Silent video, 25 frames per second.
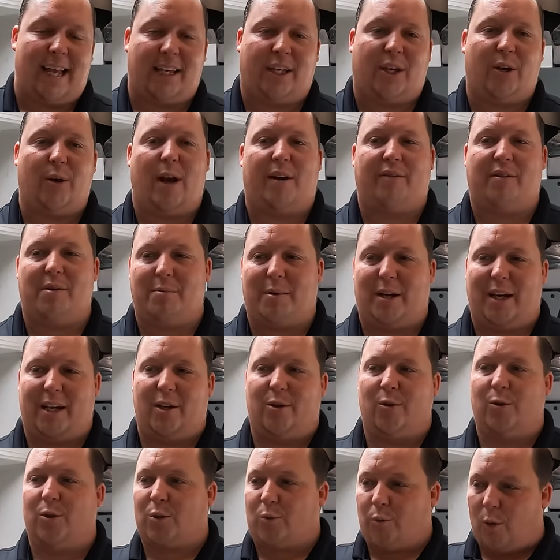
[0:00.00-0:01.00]
Thank you,
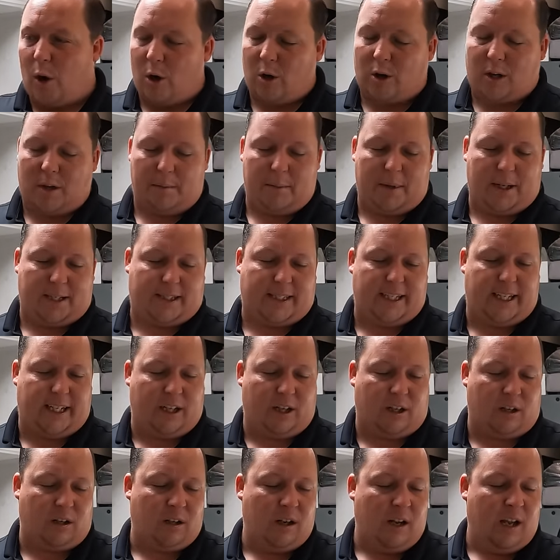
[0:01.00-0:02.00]
everybody who has welcomed us
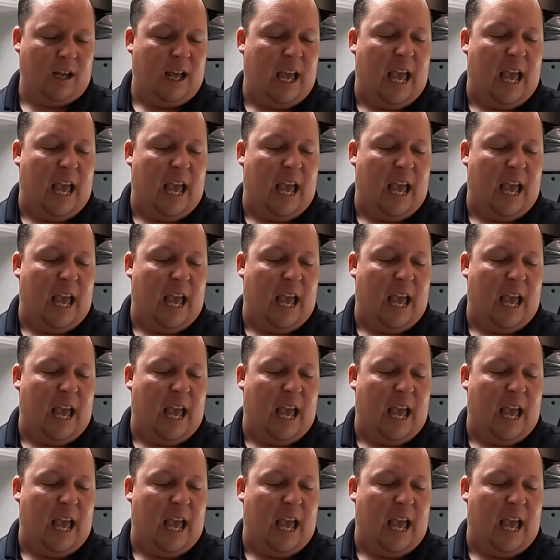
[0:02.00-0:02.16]
here.